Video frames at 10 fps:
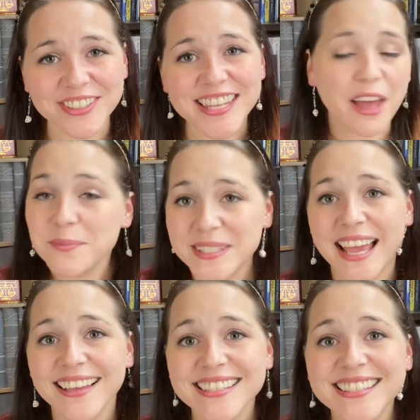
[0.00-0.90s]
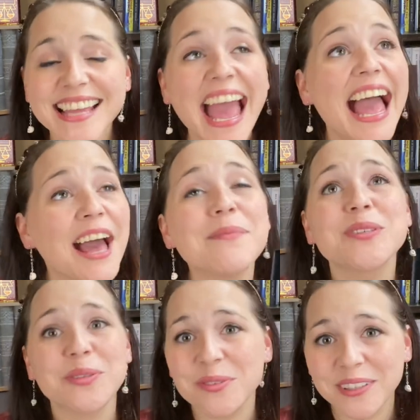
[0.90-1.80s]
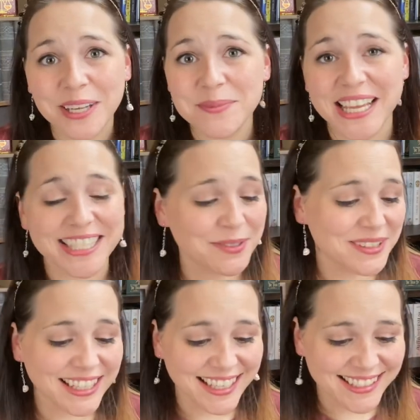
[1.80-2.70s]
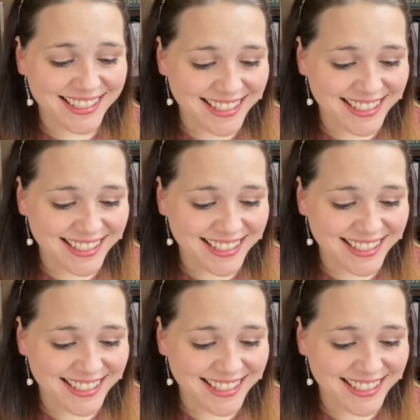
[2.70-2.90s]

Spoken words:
Obsessed. Absolutely obsessed with these.